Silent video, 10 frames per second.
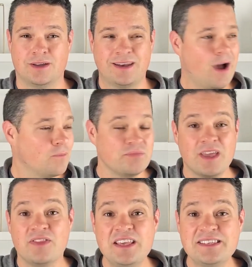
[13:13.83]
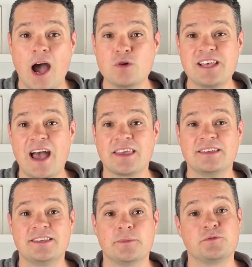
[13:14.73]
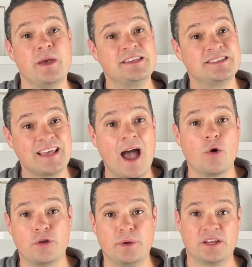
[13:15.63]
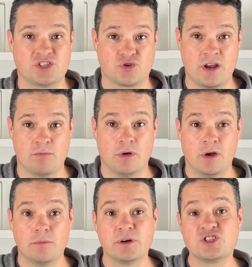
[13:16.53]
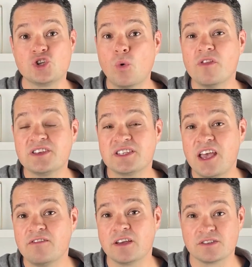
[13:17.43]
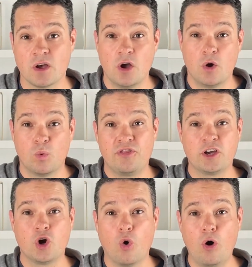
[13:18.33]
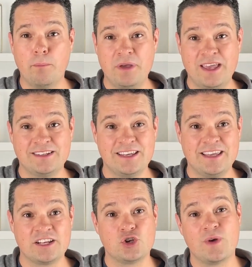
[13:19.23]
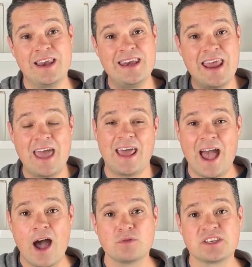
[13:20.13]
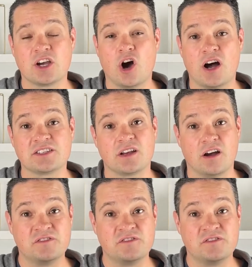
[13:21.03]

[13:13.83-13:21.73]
Now, these house hacking tips may sound a bit extreme, but so are the savings, with the goal being to get to a net housing cost of